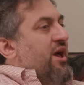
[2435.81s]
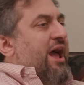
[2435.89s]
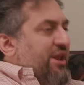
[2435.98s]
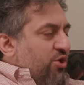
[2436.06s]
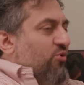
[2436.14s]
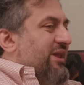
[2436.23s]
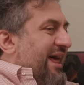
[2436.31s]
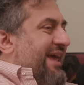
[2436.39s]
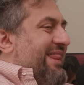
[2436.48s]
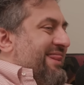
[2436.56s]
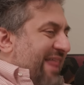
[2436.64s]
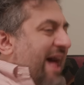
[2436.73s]
and you were like
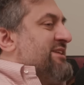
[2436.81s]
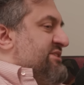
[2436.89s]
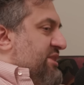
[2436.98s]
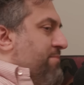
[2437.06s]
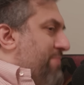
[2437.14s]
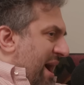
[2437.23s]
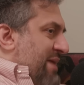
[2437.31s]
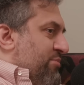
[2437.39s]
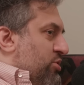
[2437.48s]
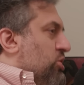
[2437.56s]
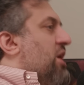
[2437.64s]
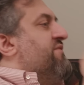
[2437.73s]
that's the
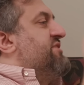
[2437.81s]
bible yeah.